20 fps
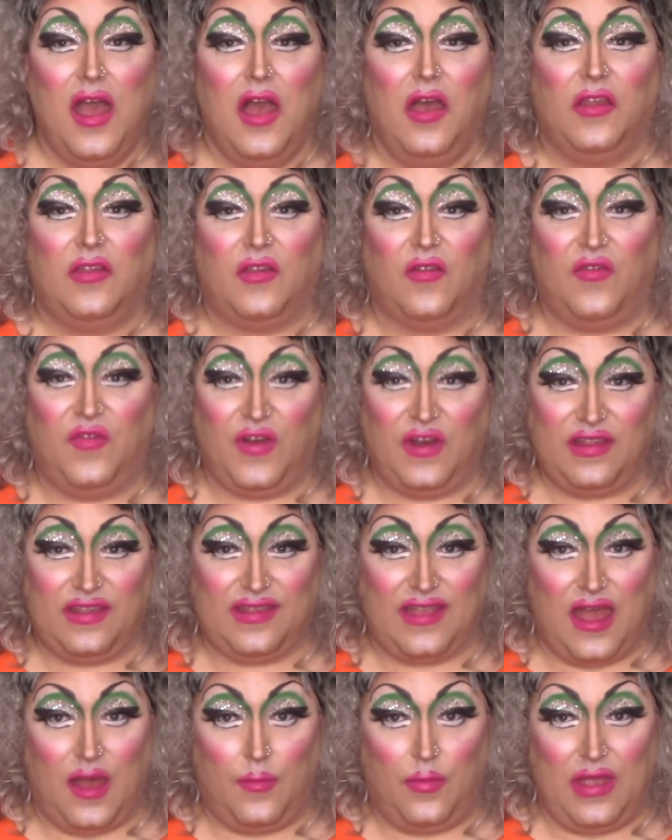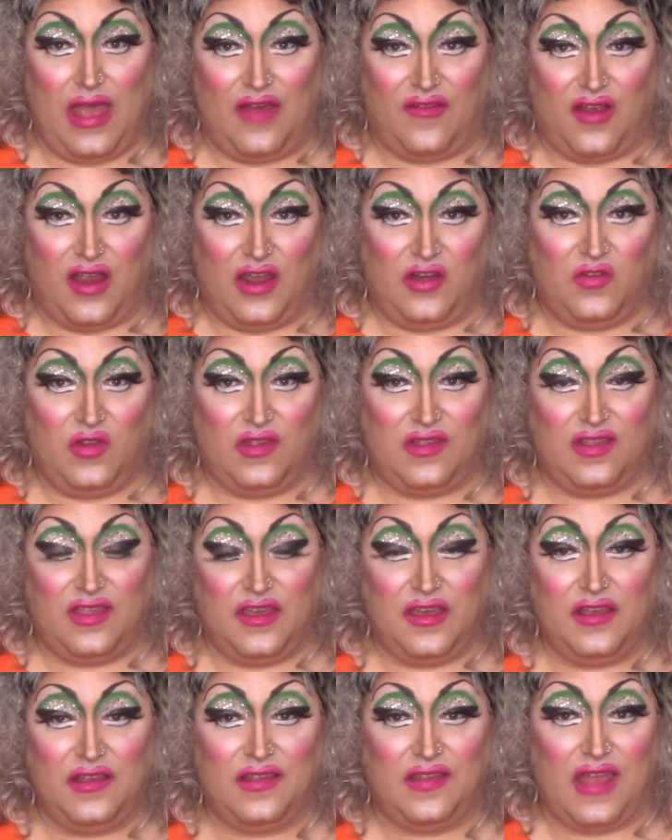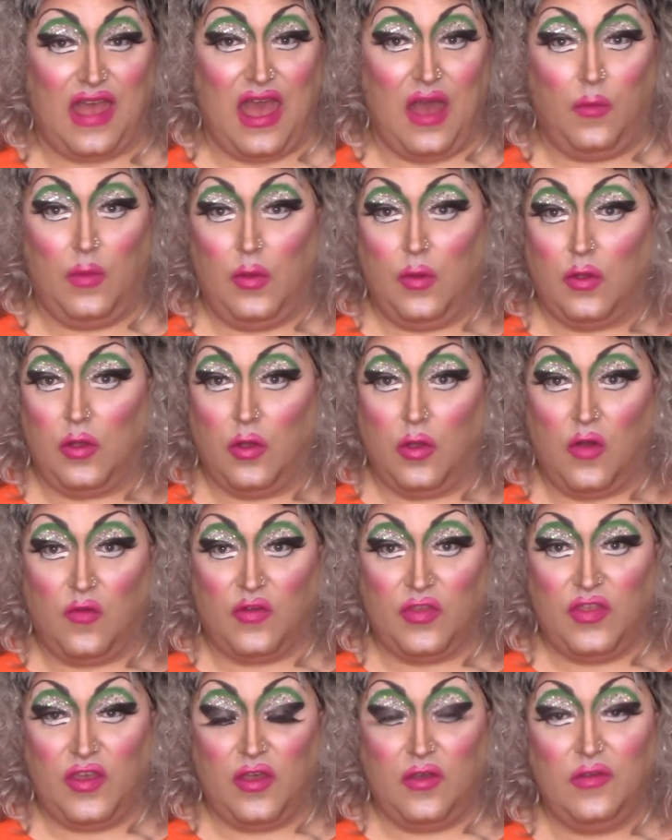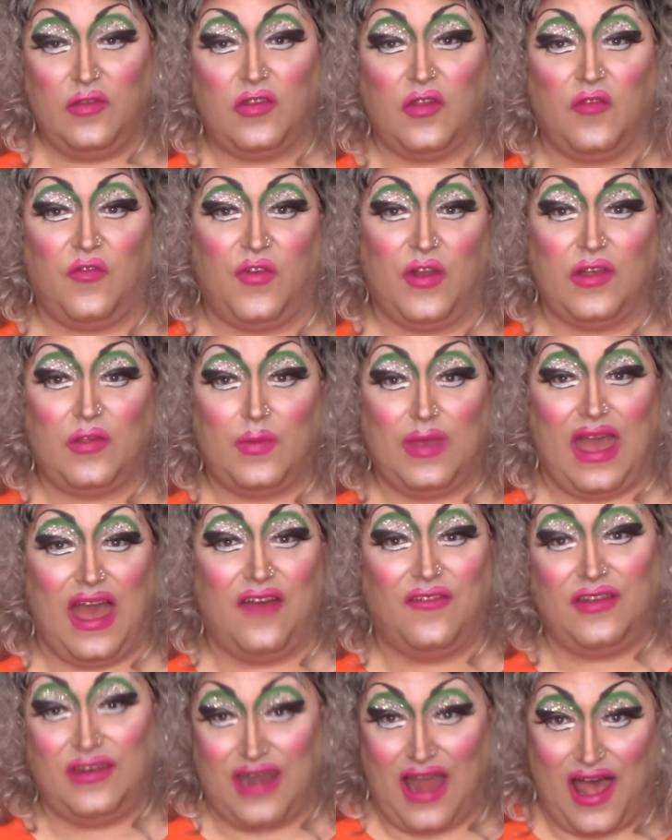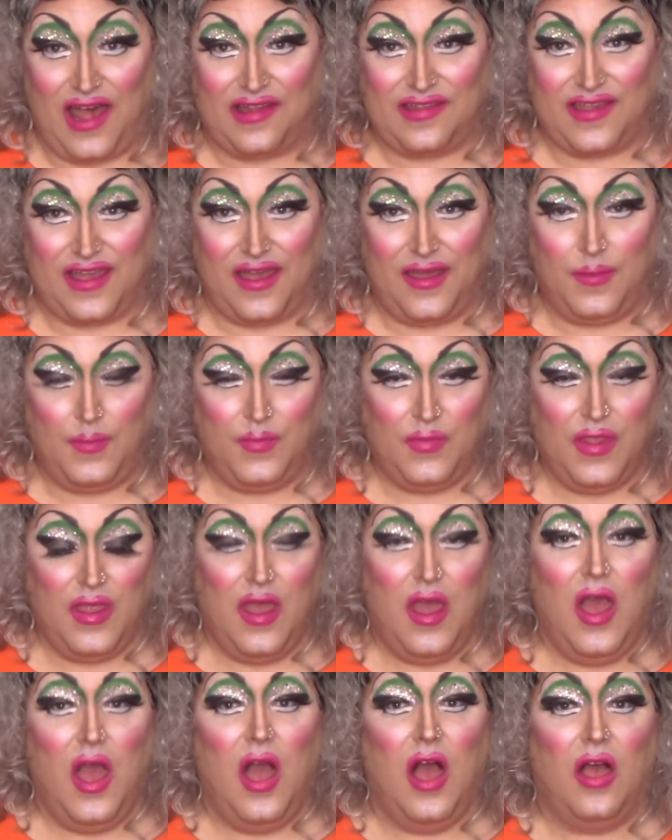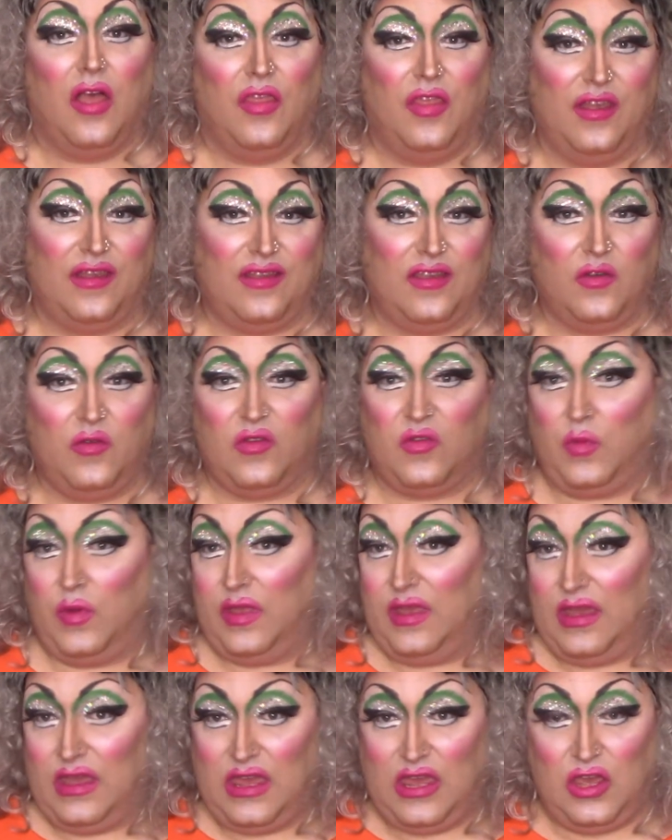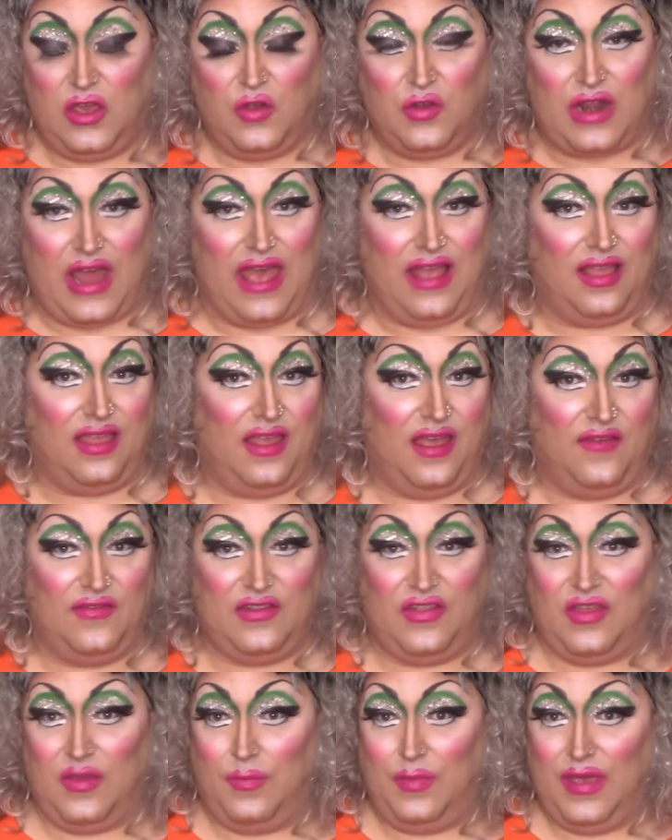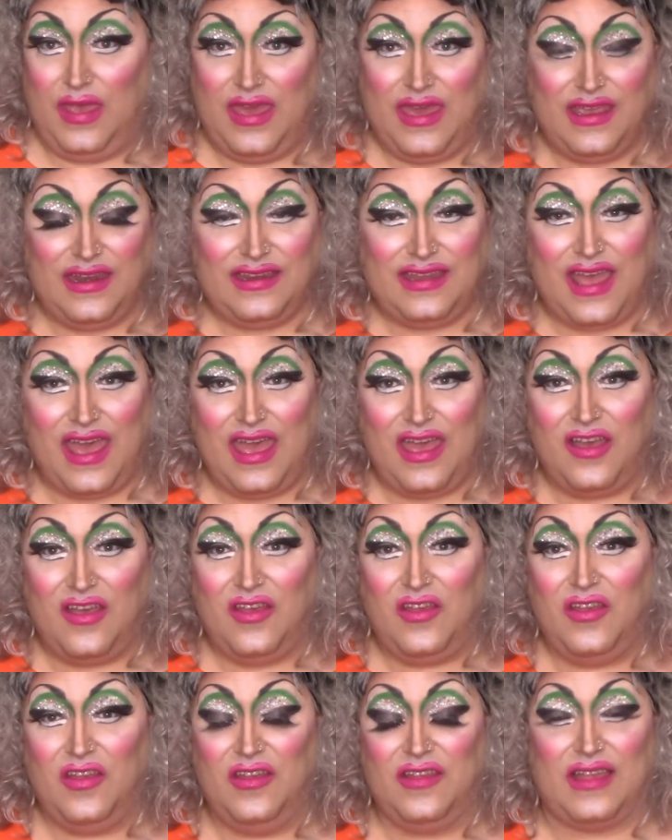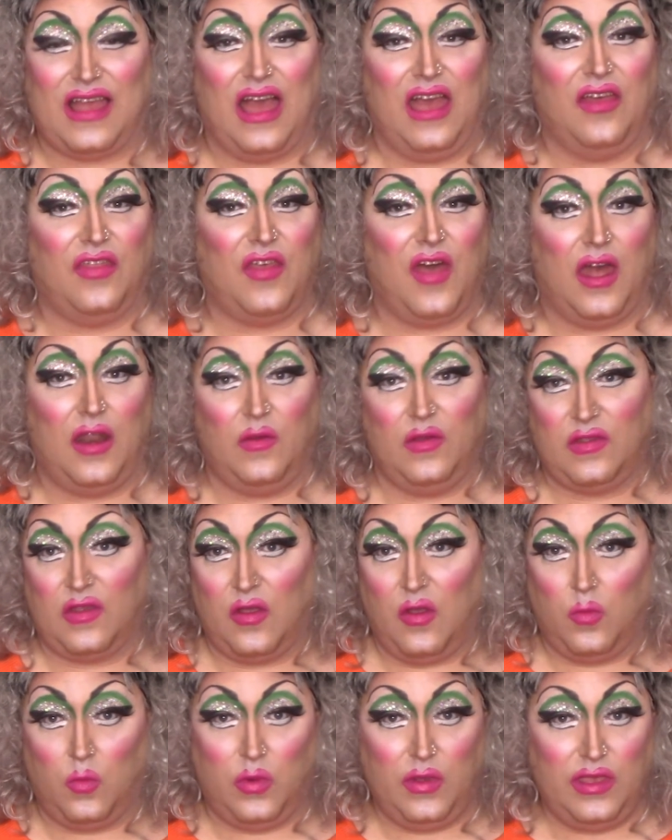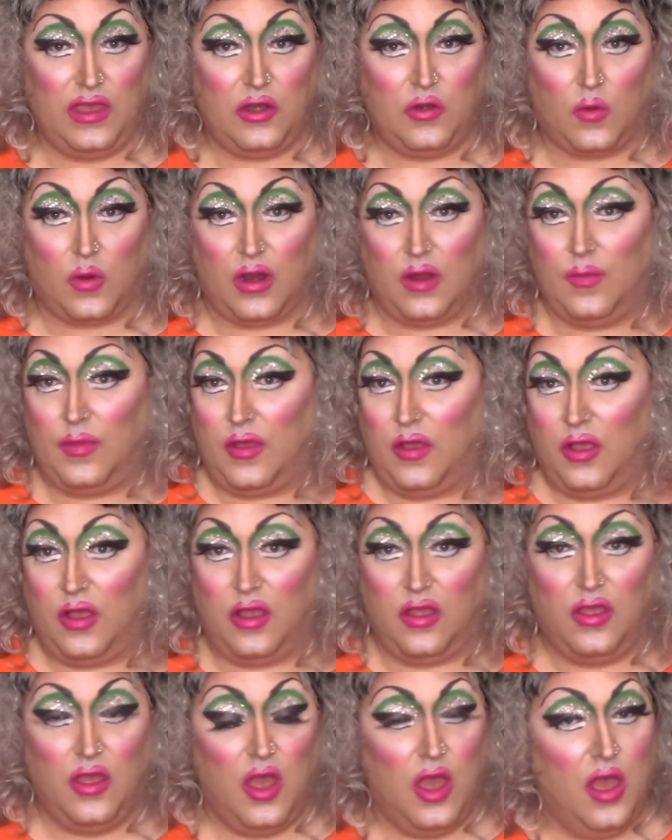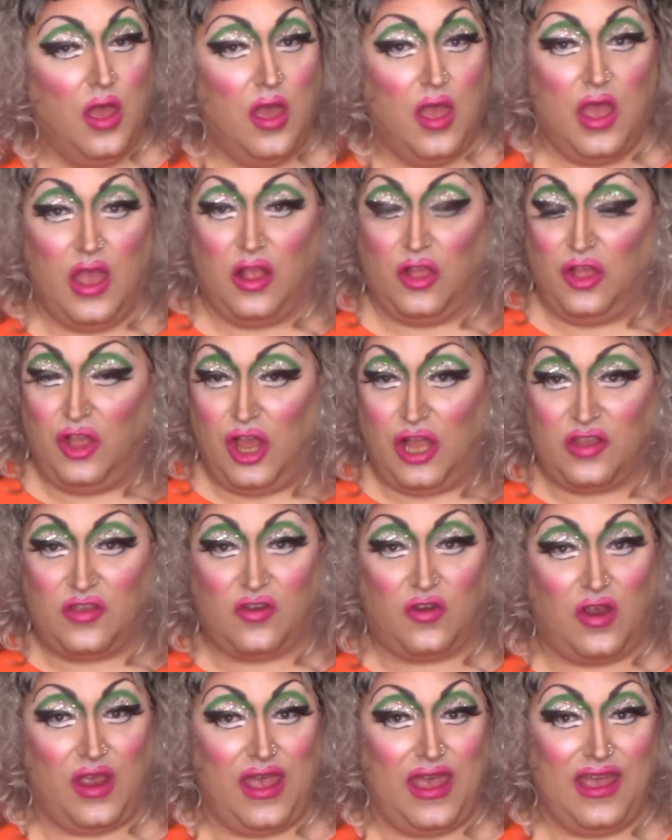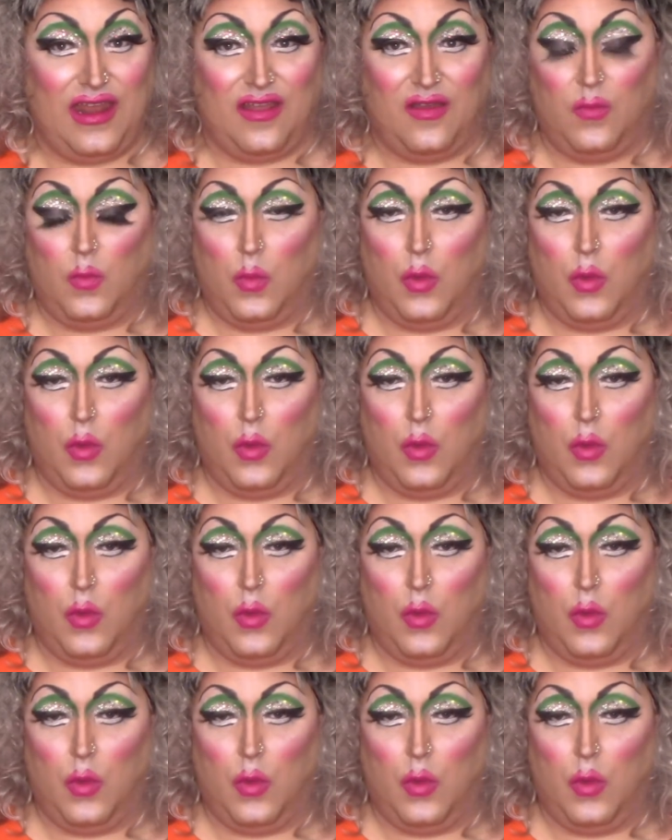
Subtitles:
So first up, we have our entrance looks, and we will go over those. First we have Naza. This look was really cute. I loved the pigtails. I thought it was really adorable. Looked great.